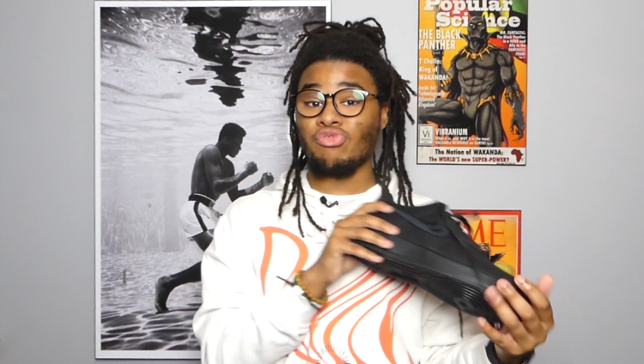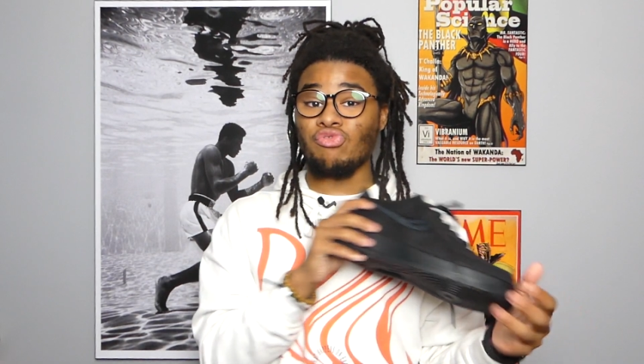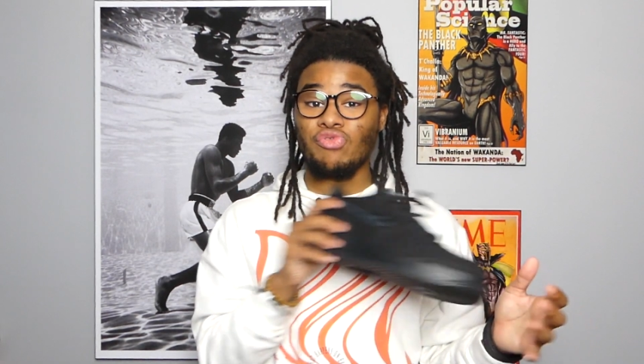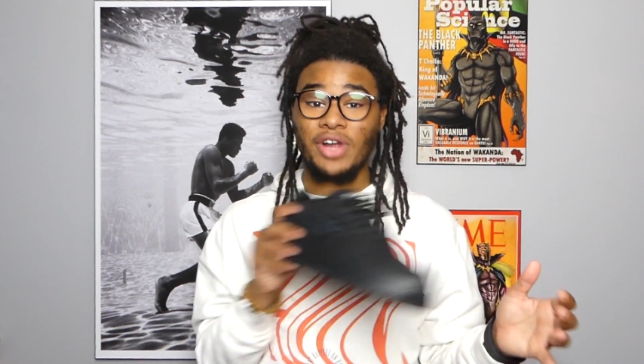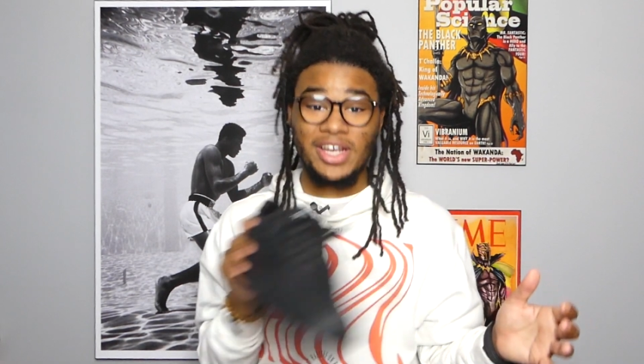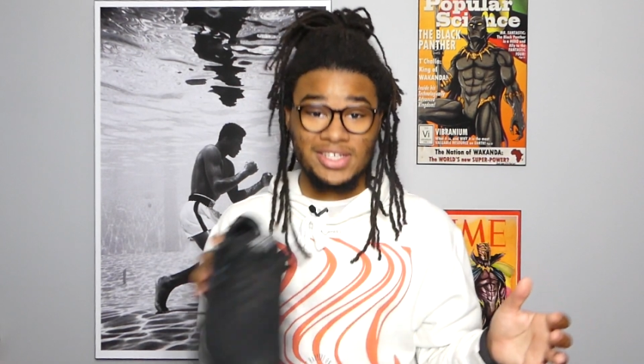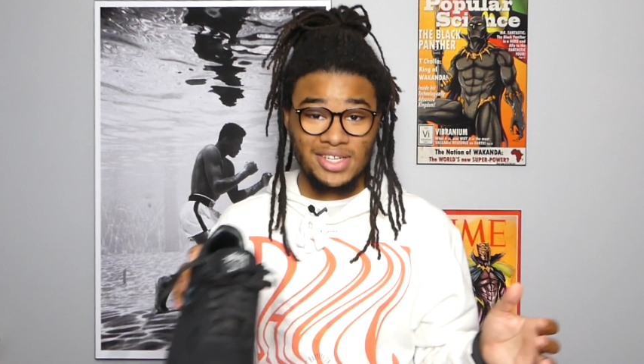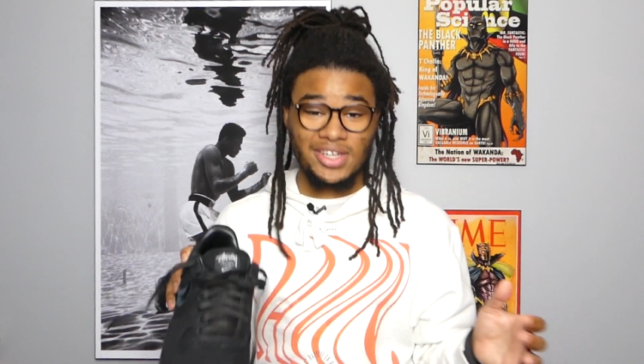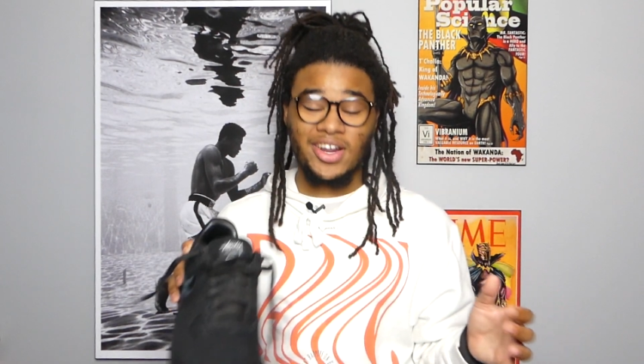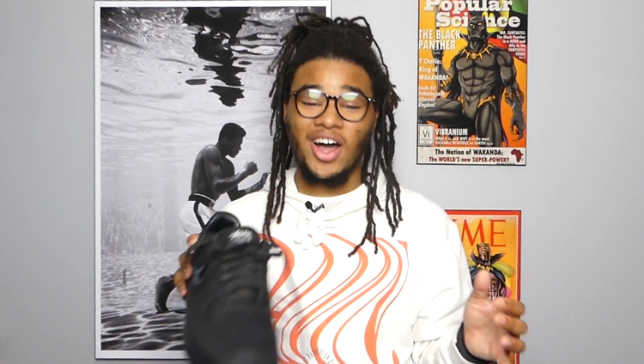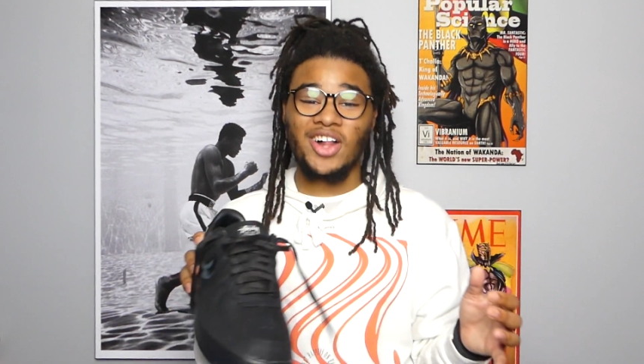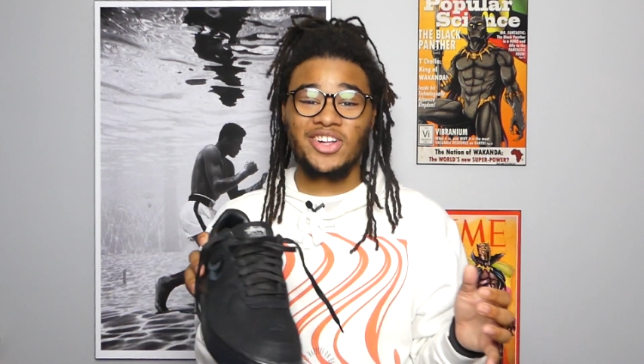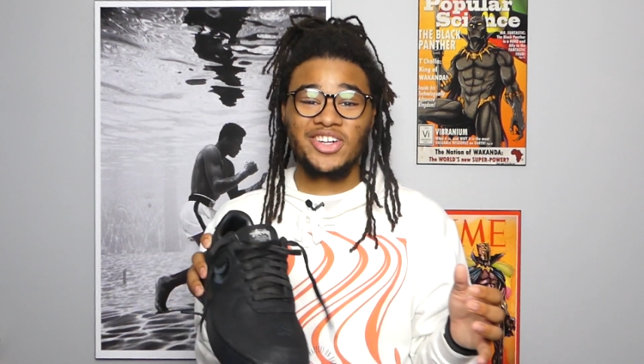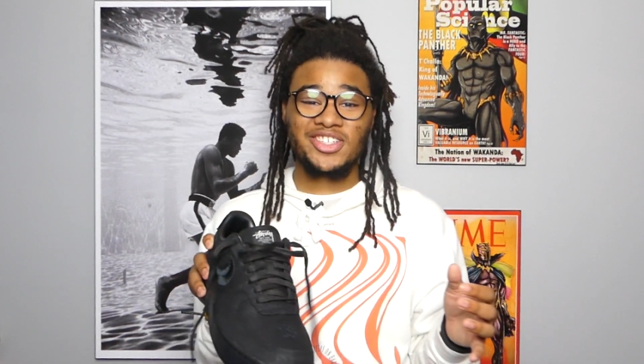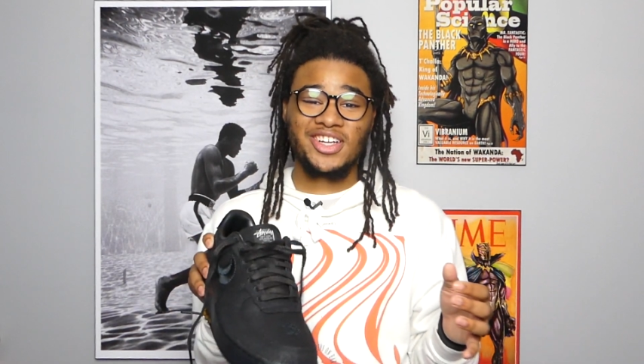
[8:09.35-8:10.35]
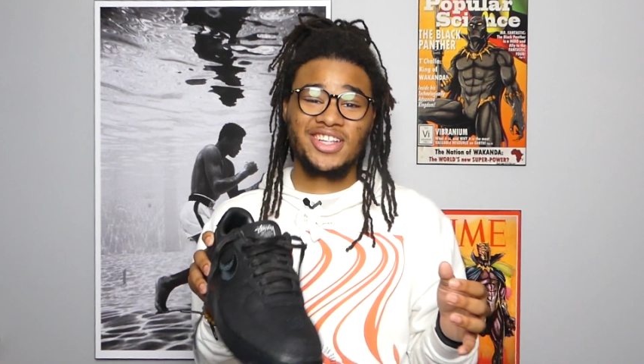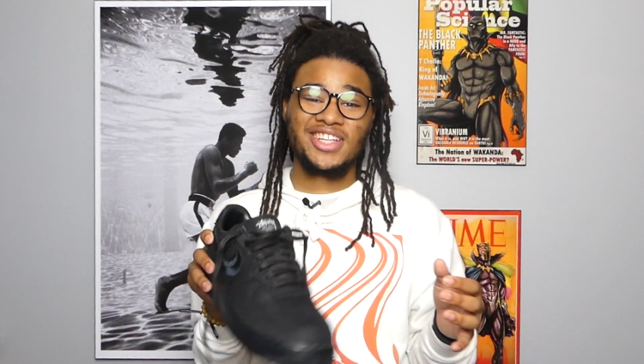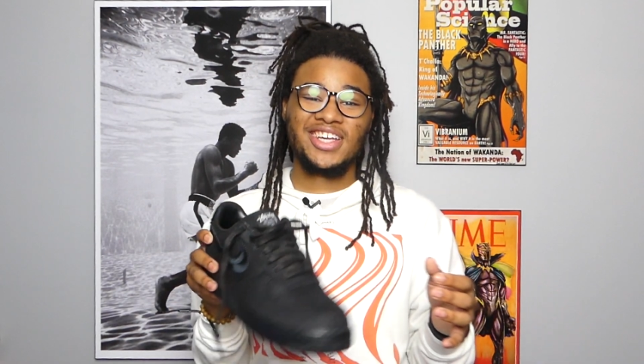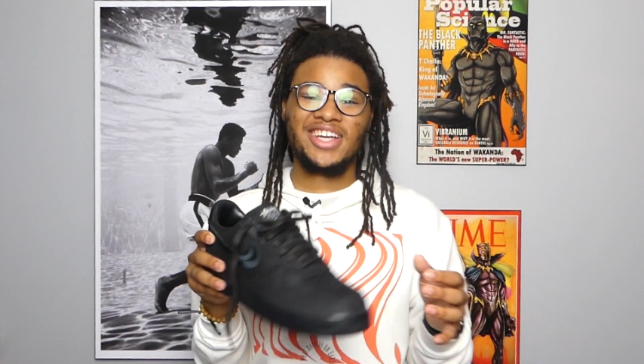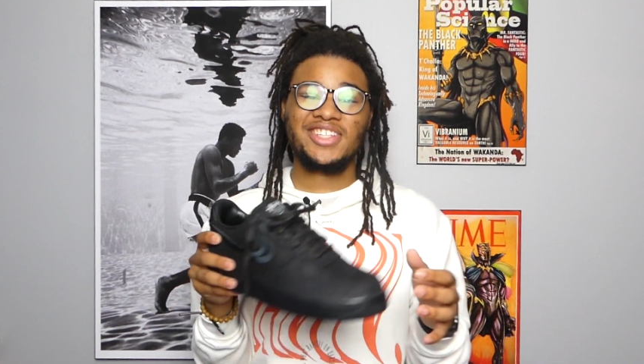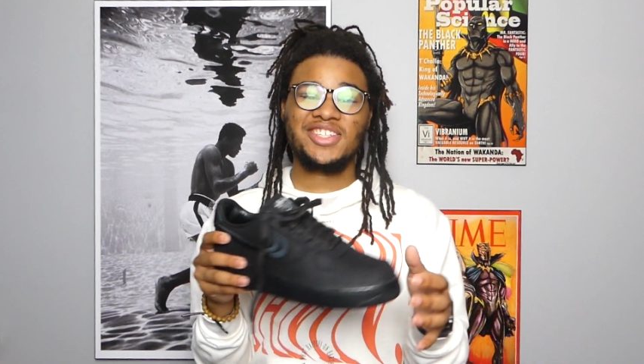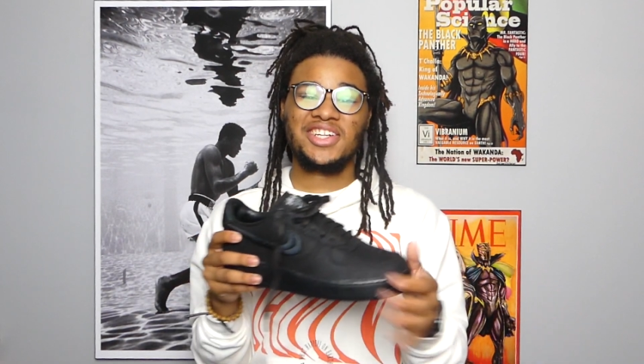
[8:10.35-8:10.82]
crazy dollars
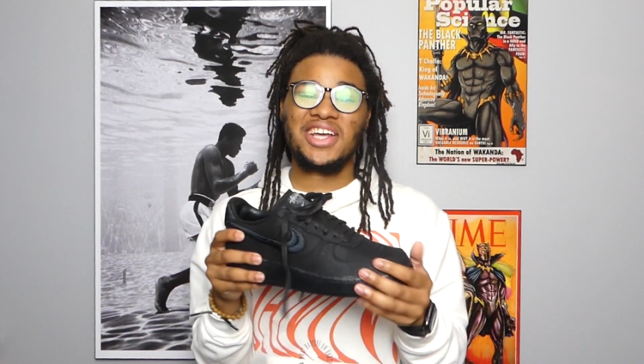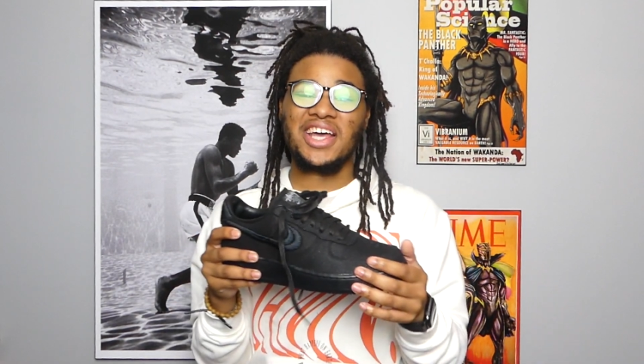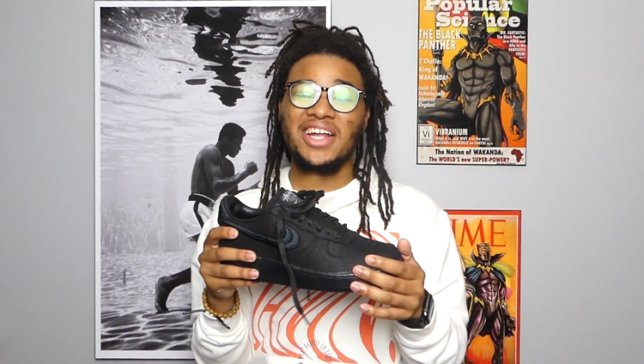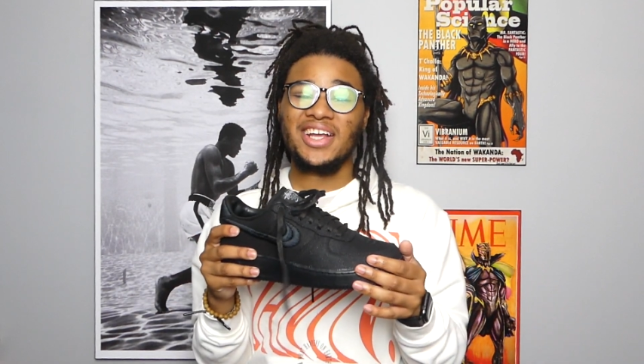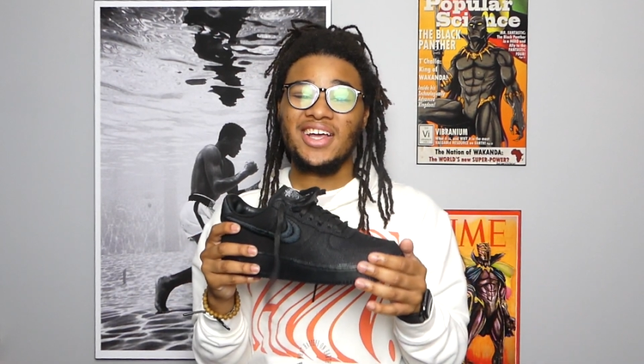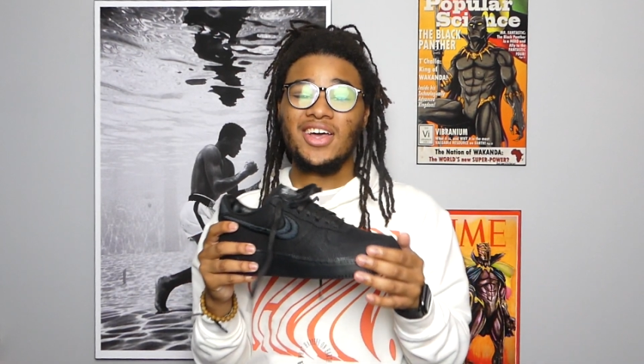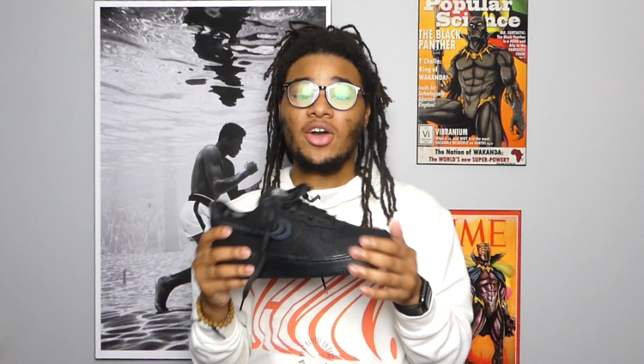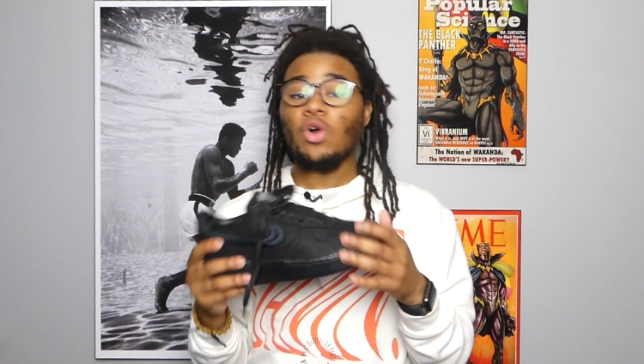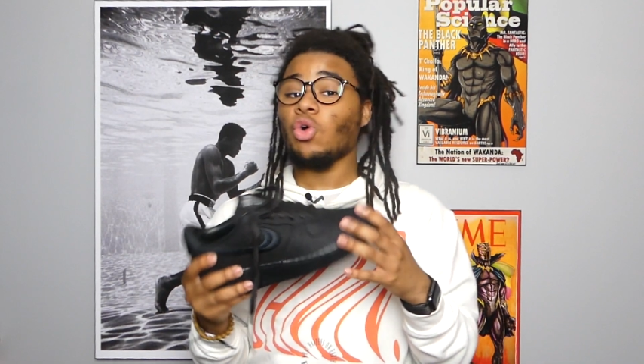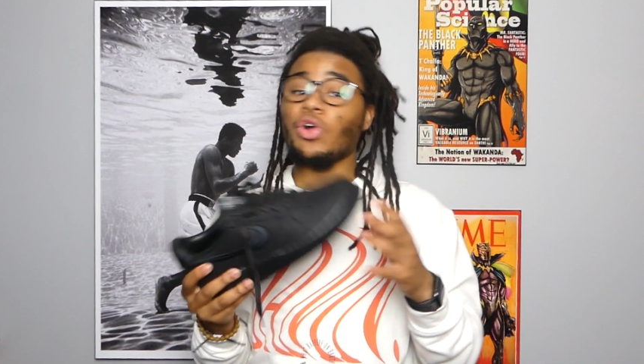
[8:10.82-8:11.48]
on the internet.